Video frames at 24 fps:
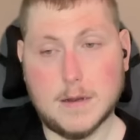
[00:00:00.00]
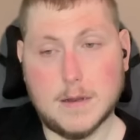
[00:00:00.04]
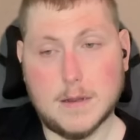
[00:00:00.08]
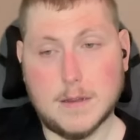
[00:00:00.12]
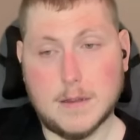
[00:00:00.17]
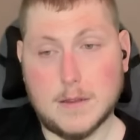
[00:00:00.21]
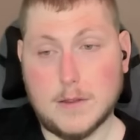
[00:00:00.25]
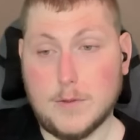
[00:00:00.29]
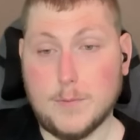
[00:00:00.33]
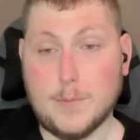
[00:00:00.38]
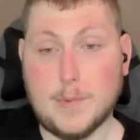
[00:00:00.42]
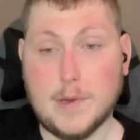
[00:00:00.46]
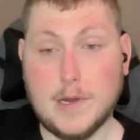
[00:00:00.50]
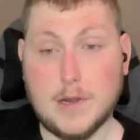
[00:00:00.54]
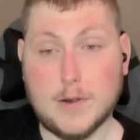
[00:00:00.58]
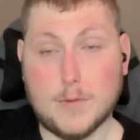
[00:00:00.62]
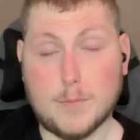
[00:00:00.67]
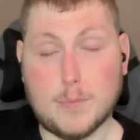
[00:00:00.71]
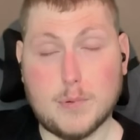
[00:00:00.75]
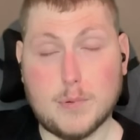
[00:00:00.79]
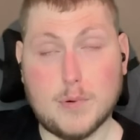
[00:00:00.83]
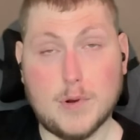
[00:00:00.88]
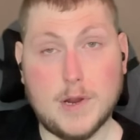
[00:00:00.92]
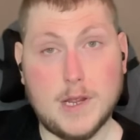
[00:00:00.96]
You better
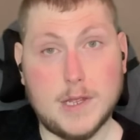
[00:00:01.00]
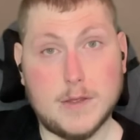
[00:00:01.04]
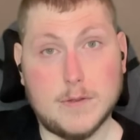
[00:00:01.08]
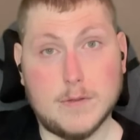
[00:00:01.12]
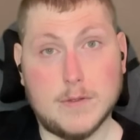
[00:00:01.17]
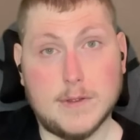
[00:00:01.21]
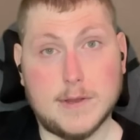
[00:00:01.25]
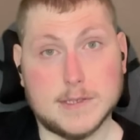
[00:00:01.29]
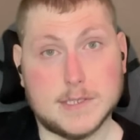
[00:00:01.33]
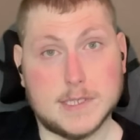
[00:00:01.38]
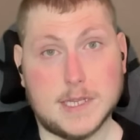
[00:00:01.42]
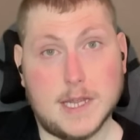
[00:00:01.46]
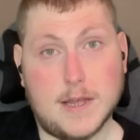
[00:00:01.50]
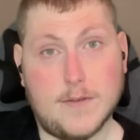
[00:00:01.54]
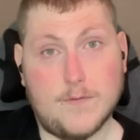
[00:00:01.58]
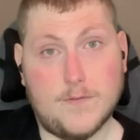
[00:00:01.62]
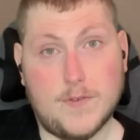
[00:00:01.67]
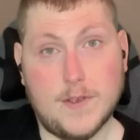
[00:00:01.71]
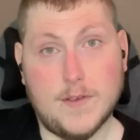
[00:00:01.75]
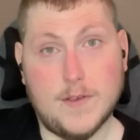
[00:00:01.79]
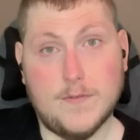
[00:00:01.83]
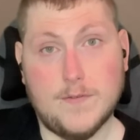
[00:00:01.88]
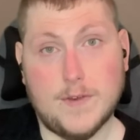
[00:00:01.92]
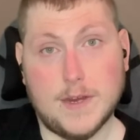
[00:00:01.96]
pray you lost that
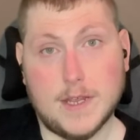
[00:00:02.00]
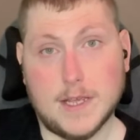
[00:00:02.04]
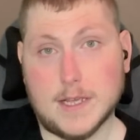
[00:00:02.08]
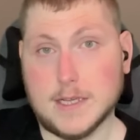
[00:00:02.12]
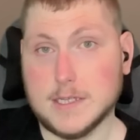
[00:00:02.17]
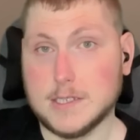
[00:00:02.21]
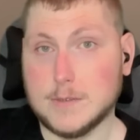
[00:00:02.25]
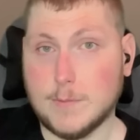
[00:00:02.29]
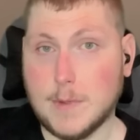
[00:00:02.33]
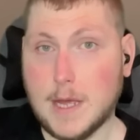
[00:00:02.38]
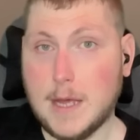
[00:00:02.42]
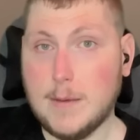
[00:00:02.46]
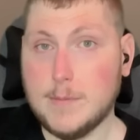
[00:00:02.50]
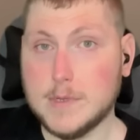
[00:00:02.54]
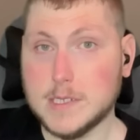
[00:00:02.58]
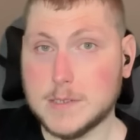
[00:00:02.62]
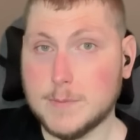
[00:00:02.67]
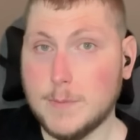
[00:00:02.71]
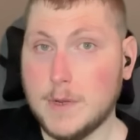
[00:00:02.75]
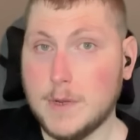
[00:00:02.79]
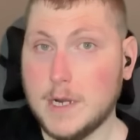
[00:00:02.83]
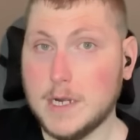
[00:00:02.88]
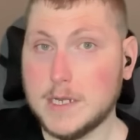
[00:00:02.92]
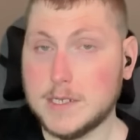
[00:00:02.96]
50, because Mama's
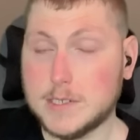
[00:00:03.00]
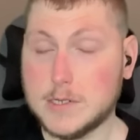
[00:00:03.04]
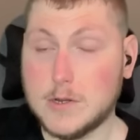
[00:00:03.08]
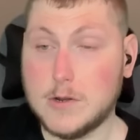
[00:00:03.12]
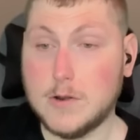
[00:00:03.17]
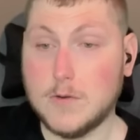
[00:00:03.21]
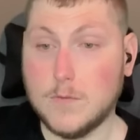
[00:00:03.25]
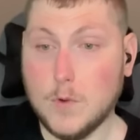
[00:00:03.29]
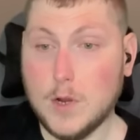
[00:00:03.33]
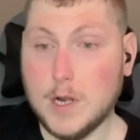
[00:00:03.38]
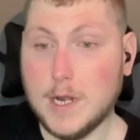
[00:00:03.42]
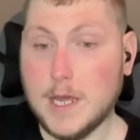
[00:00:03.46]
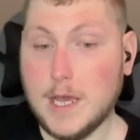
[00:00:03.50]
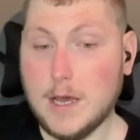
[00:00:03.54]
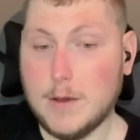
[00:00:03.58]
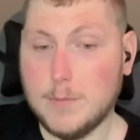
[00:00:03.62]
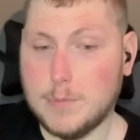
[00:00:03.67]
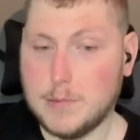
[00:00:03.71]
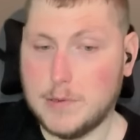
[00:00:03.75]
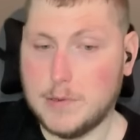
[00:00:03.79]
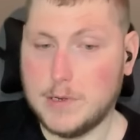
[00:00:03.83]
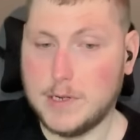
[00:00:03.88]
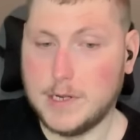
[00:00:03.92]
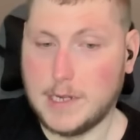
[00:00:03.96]
money's gonna run out
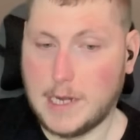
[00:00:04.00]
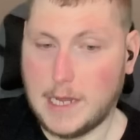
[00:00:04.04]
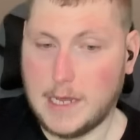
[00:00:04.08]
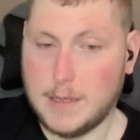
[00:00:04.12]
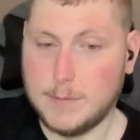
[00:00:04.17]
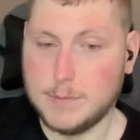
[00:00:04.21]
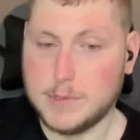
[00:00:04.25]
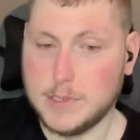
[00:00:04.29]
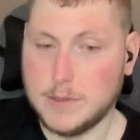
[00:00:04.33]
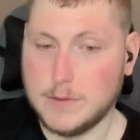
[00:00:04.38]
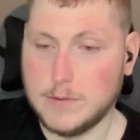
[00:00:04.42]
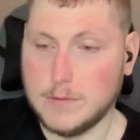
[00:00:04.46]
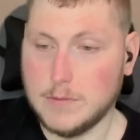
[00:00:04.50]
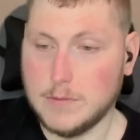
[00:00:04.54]
pretty damn soon.